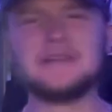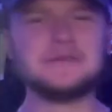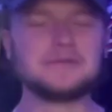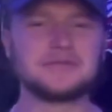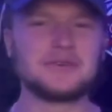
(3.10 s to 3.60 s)

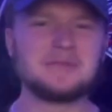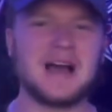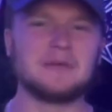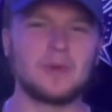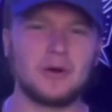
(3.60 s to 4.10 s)
YouTube
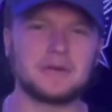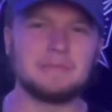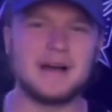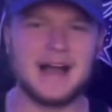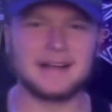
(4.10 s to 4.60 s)
and
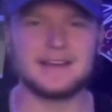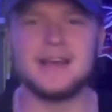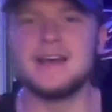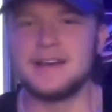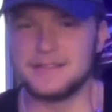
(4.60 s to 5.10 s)
welcome back
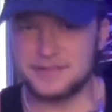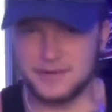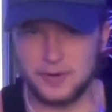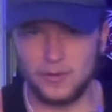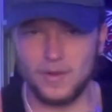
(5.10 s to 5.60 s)
to
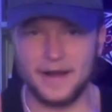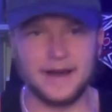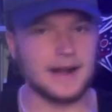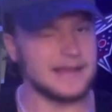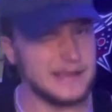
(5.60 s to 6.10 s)
Goal Line
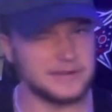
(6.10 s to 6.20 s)
Hockey.